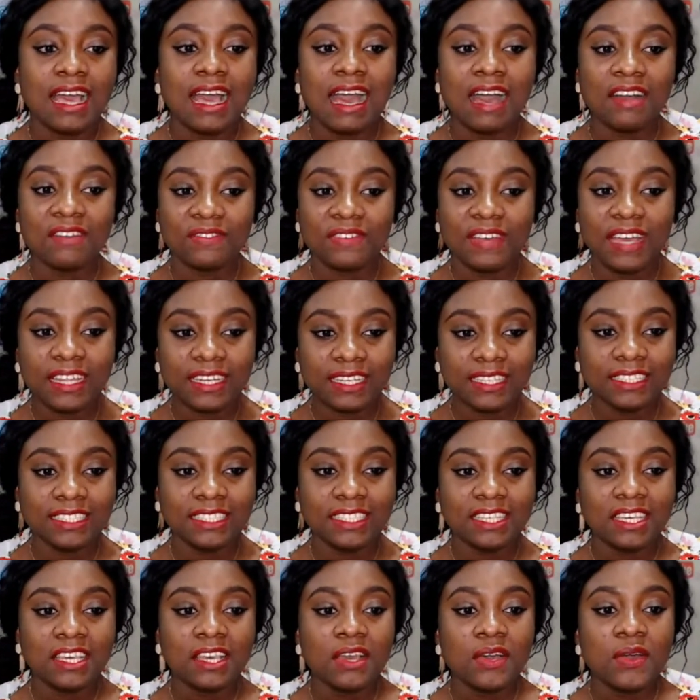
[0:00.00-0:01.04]
And
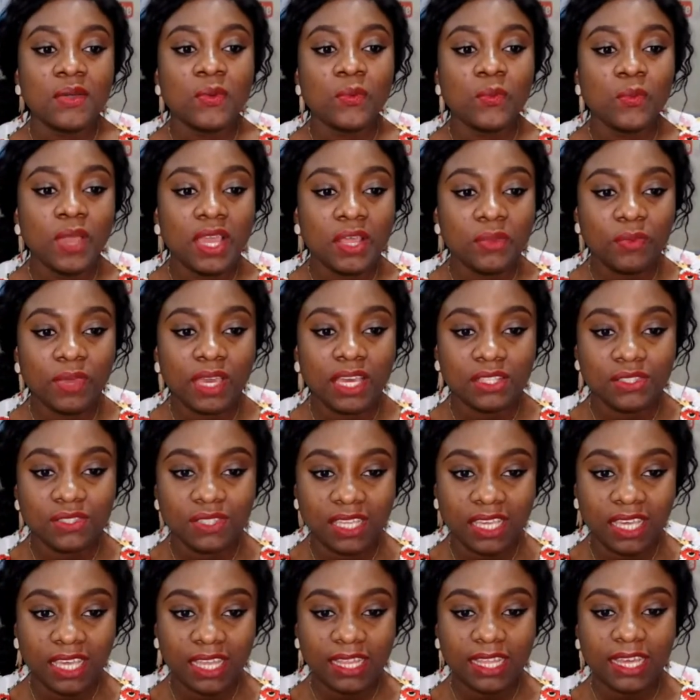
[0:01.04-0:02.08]
finally, when we are
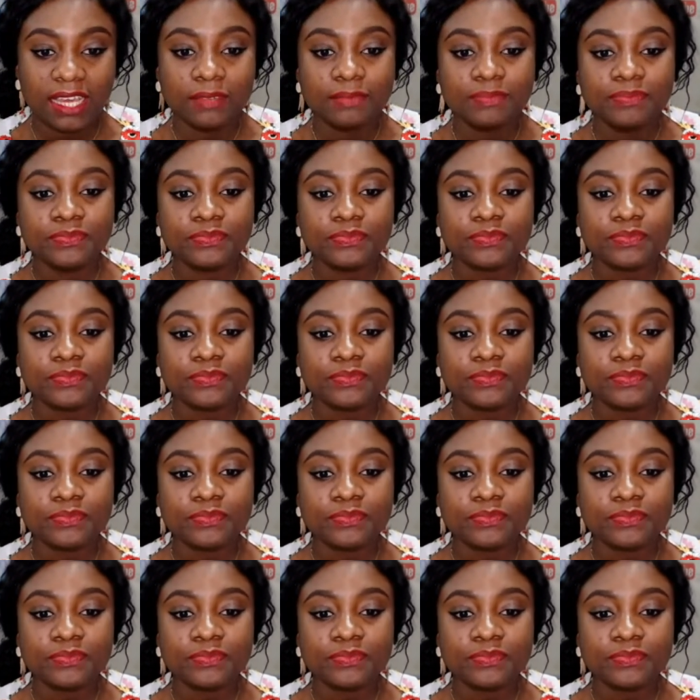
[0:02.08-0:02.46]
together,